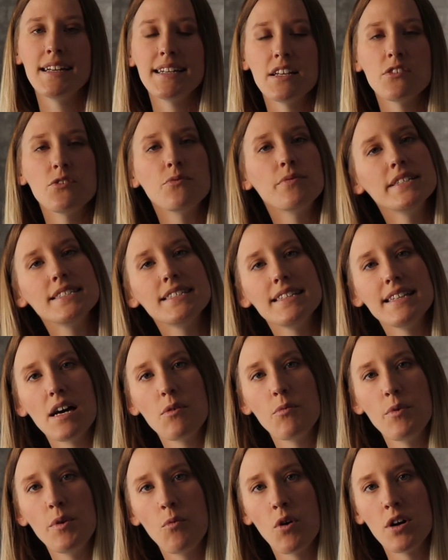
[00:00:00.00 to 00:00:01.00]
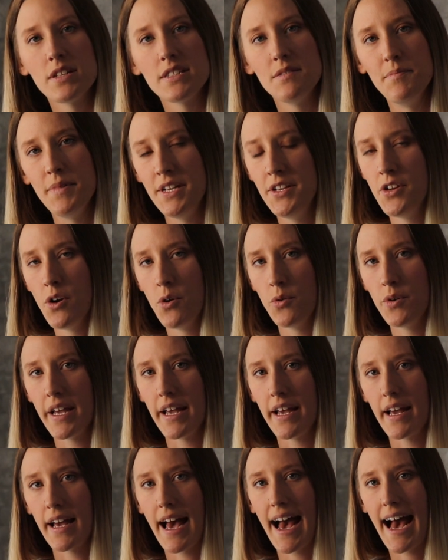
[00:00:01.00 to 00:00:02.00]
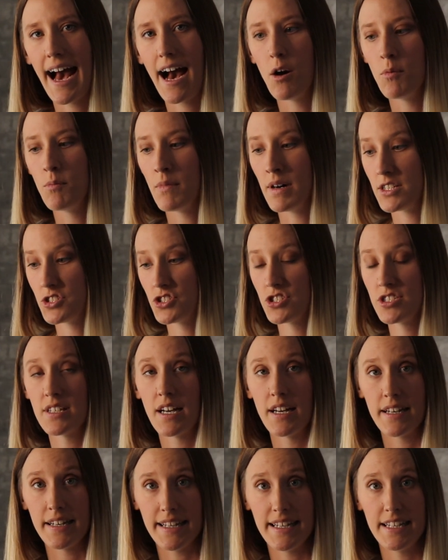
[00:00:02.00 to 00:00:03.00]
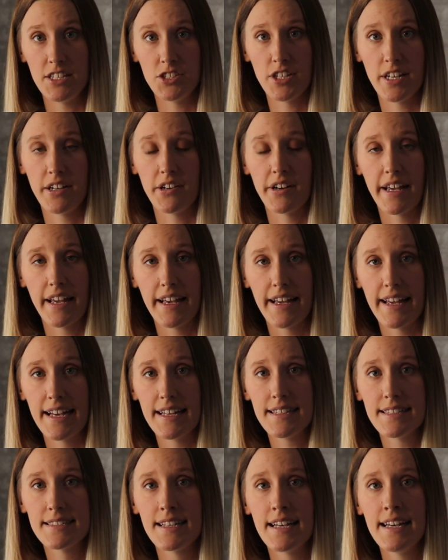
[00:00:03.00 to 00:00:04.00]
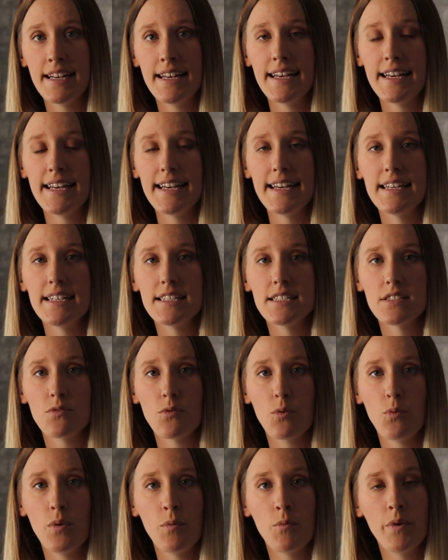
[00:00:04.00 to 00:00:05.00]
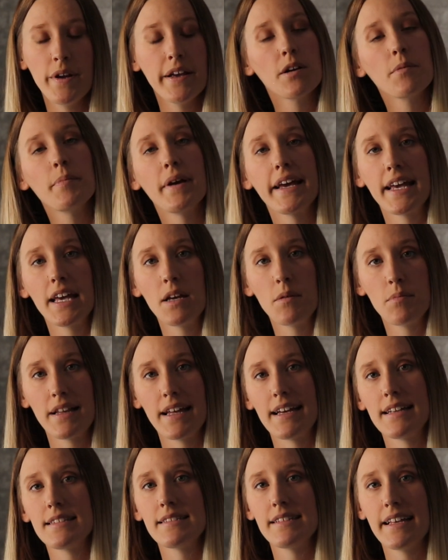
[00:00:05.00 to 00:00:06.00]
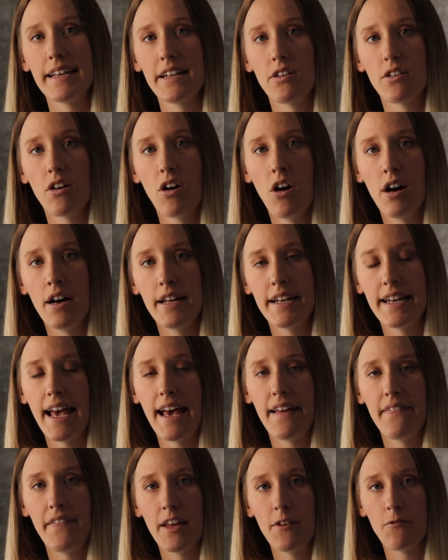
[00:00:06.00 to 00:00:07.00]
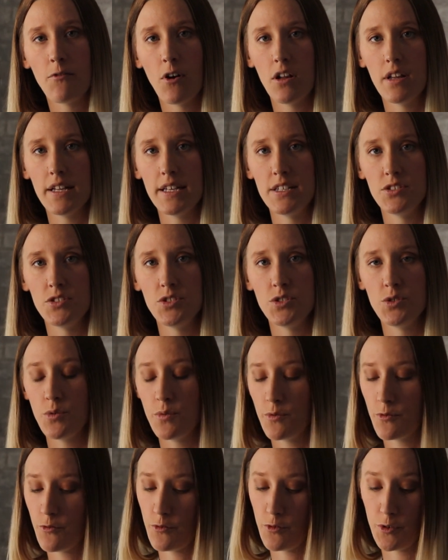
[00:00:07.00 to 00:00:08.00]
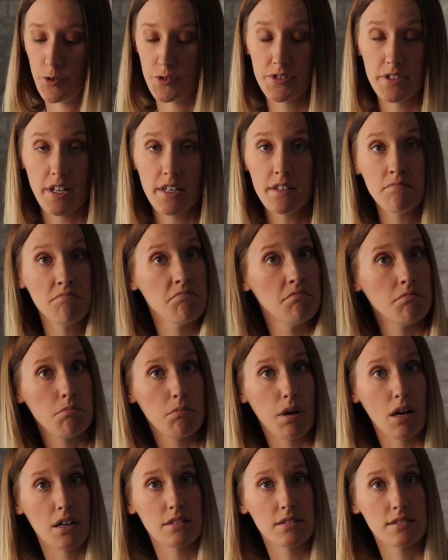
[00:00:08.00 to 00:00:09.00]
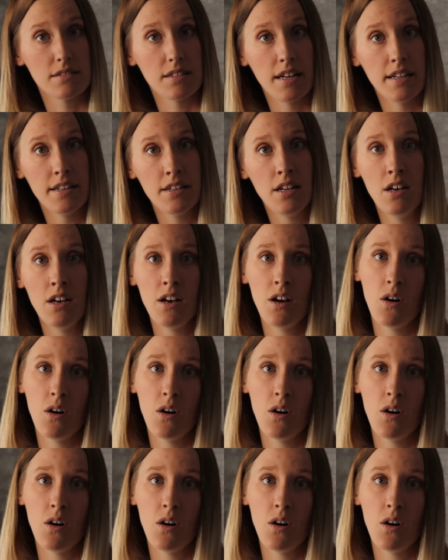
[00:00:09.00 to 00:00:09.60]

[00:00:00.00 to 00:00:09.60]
Now, the reason that we want to be noting how much sun each area gets is when we are picking plants later on and they fall into full sun, part sun,